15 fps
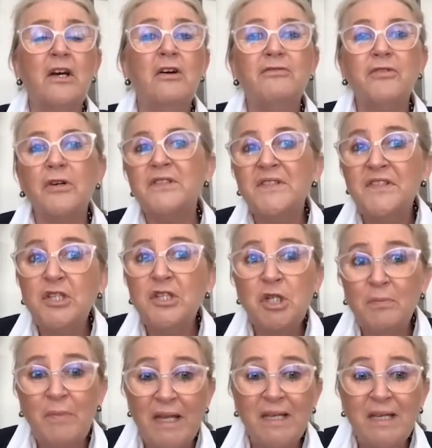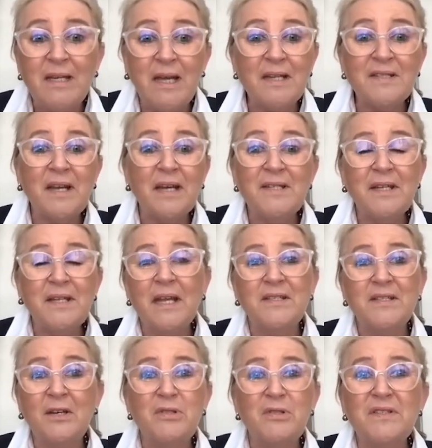for decision making, as I said.
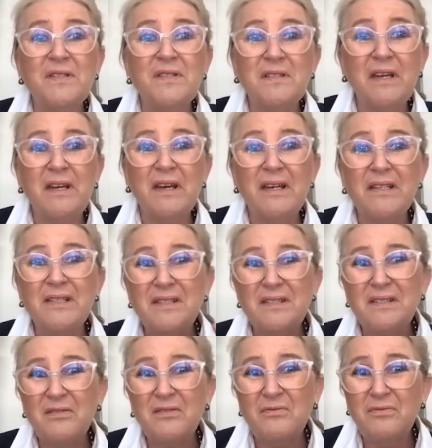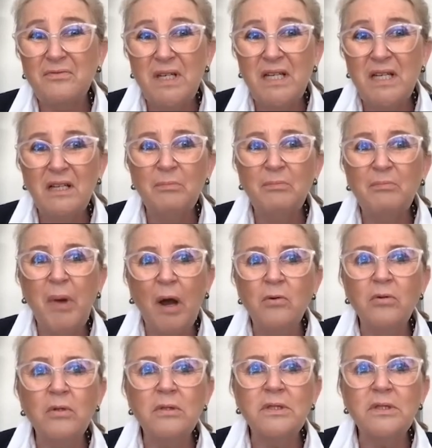So this is a real
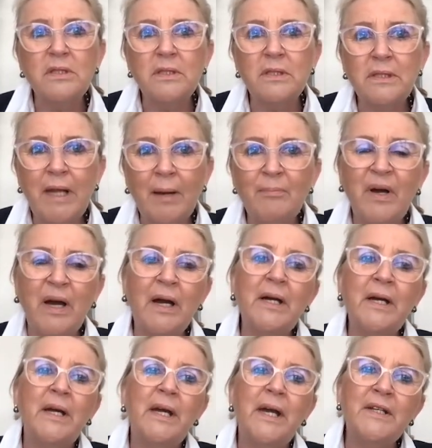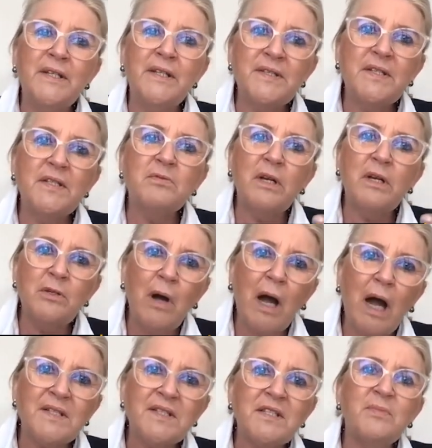bold number. And this is when you
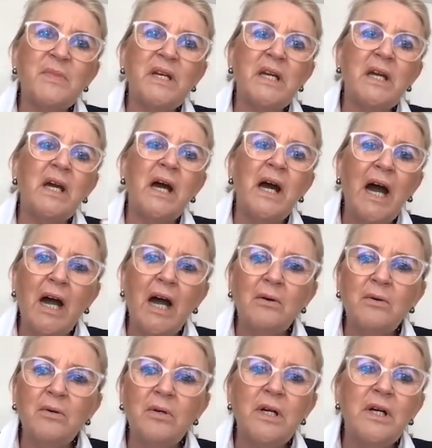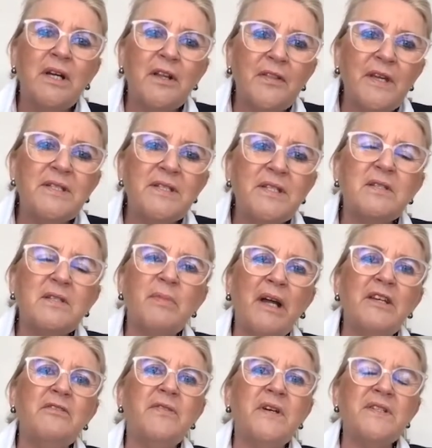ask me how this is
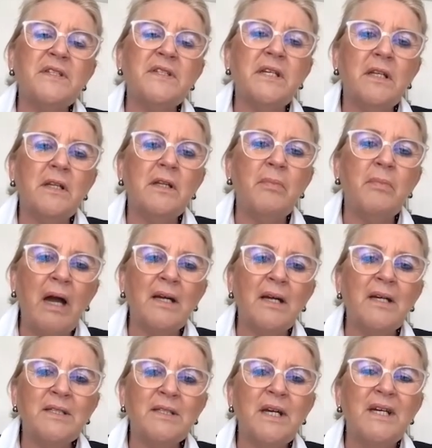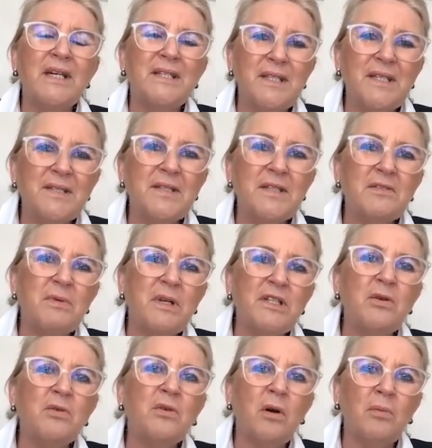manifesting in the market. This is when
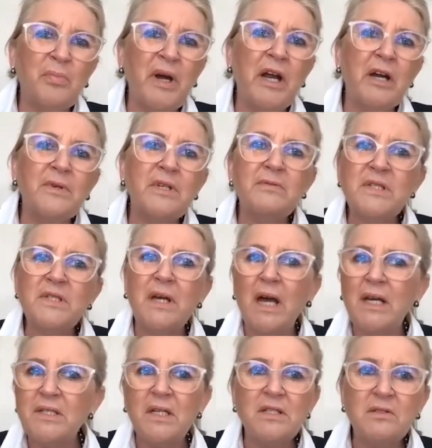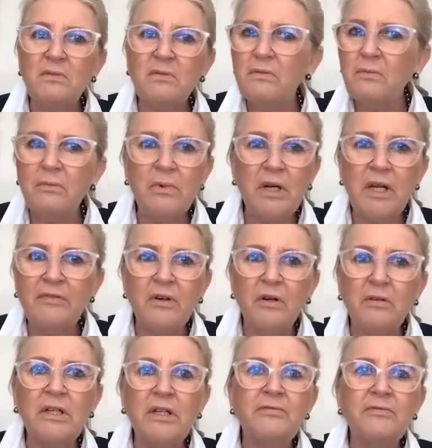you compare it with others, we have only